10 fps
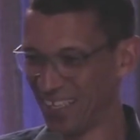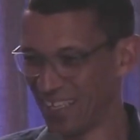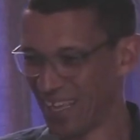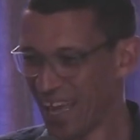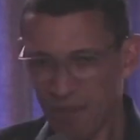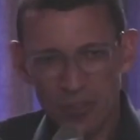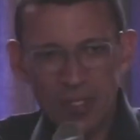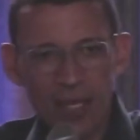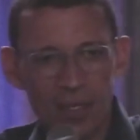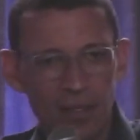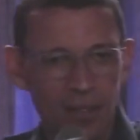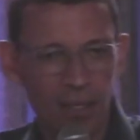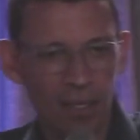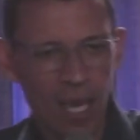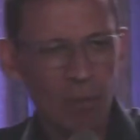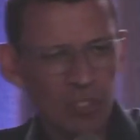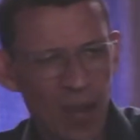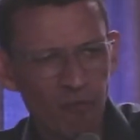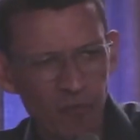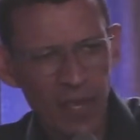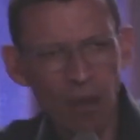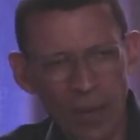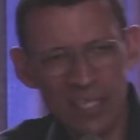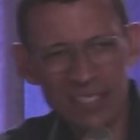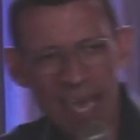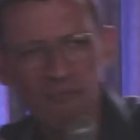I don't have to like go and try and figure out what does every